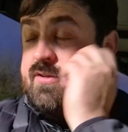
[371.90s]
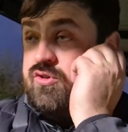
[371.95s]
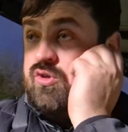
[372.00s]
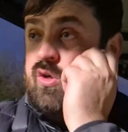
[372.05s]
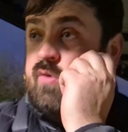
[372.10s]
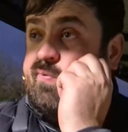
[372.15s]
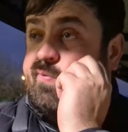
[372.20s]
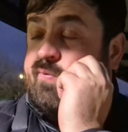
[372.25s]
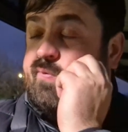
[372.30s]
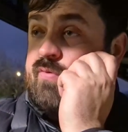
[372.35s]

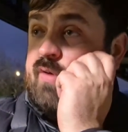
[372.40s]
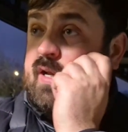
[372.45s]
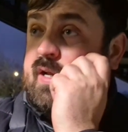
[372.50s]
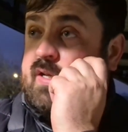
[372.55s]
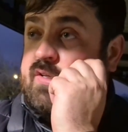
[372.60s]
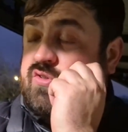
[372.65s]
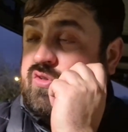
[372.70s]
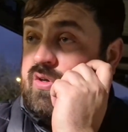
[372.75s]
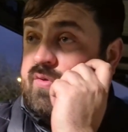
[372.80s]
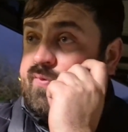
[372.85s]
tough, really
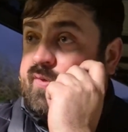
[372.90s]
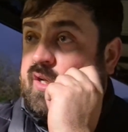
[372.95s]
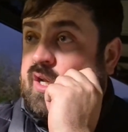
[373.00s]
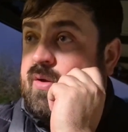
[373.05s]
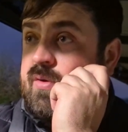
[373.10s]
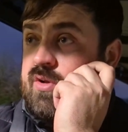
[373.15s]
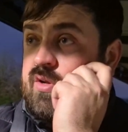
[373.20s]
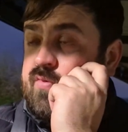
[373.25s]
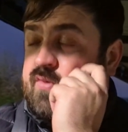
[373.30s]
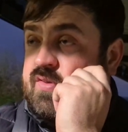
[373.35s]
tough.
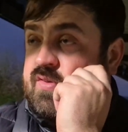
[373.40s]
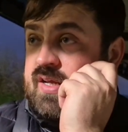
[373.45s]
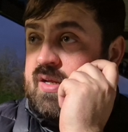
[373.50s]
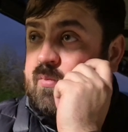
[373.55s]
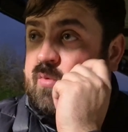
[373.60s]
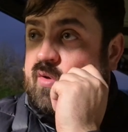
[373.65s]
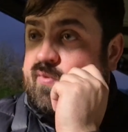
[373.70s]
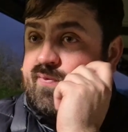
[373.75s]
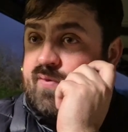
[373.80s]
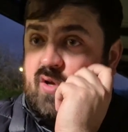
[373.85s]
Another
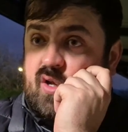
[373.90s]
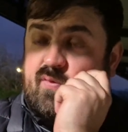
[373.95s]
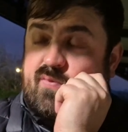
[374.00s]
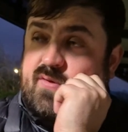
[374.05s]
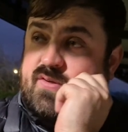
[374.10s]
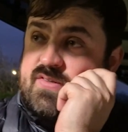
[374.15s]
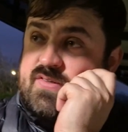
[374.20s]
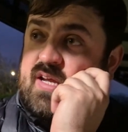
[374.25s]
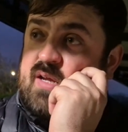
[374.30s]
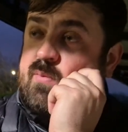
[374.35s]
team are fighting for
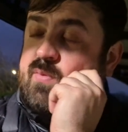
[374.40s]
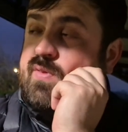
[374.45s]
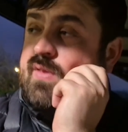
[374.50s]
the same